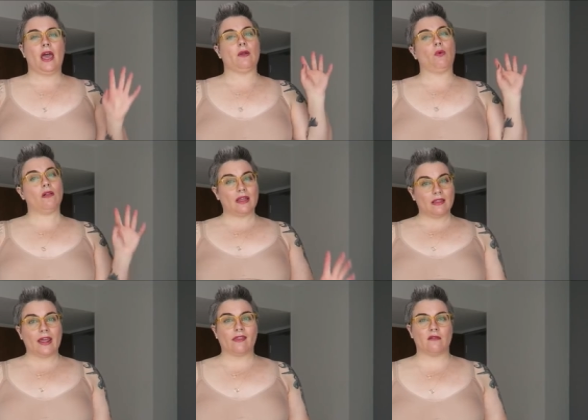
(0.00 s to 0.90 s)
And while I
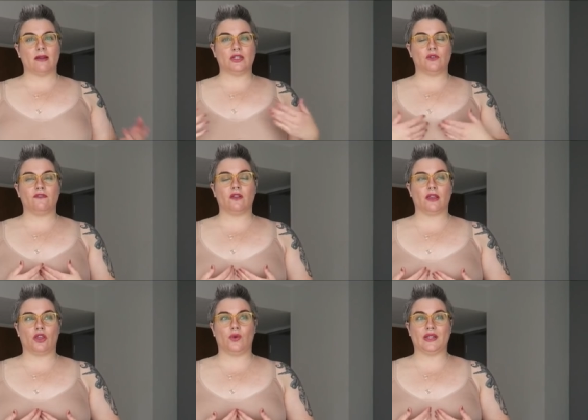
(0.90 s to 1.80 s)
like them, I do feel
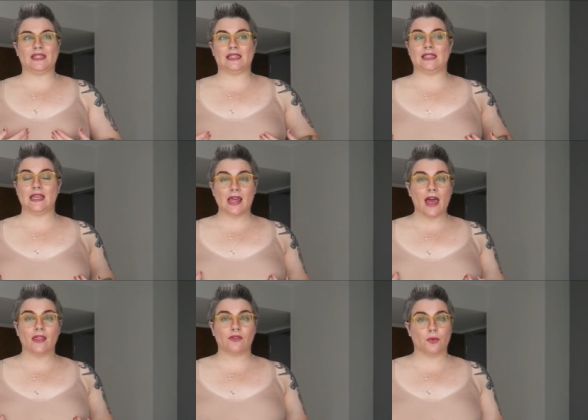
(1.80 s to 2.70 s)
like you can see
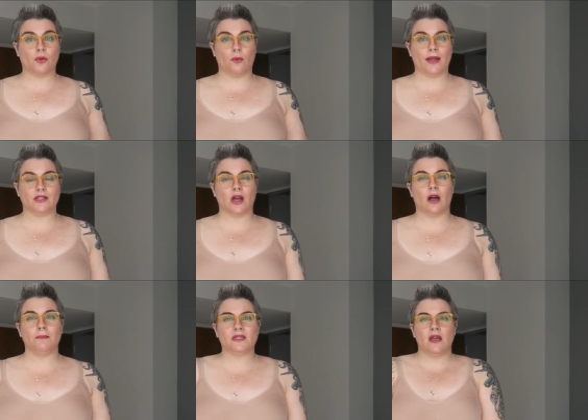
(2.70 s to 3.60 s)
that through the white
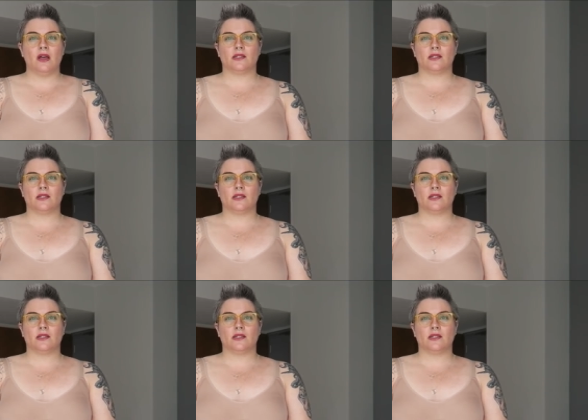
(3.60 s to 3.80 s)
tops.